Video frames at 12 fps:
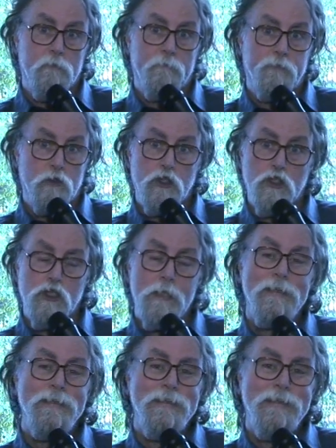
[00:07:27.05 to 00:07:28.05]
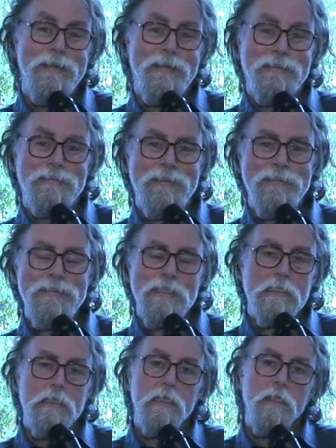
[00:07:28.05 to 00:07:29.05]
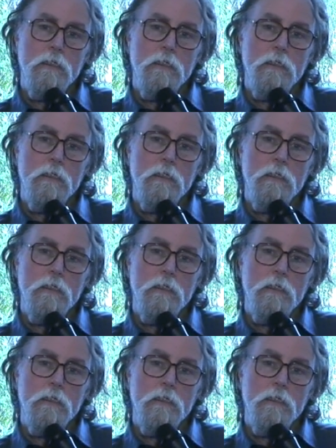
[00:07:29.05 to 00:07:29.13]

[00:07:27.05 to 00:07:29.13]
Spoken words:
footage, exists,